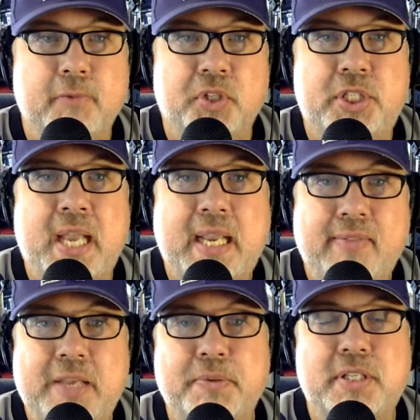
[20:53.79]
Well,
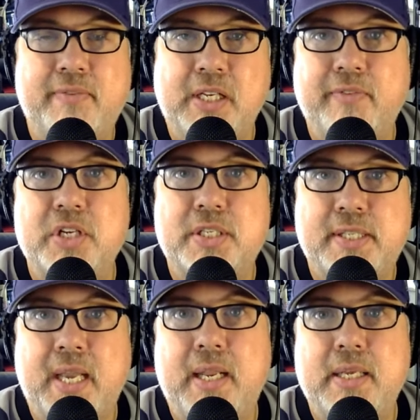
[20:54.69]
checking the Pacific Division
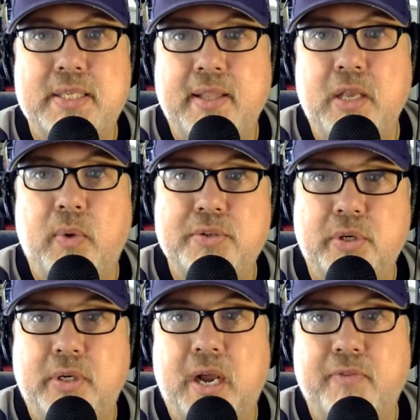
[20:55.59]
standings and the
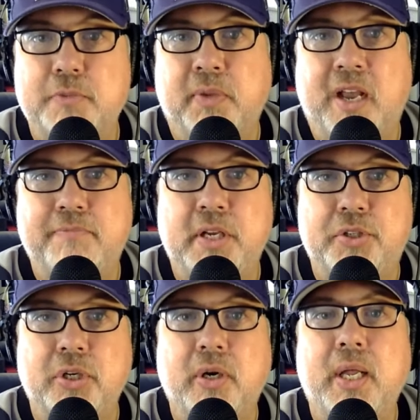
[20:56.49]
Western Conference playoff
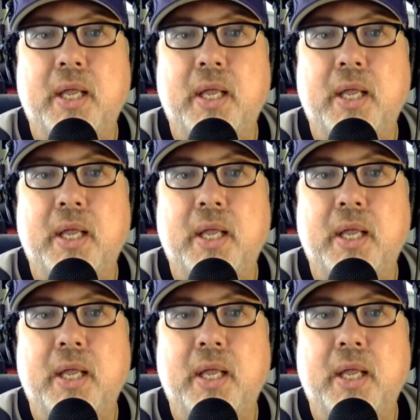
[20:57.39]
picture,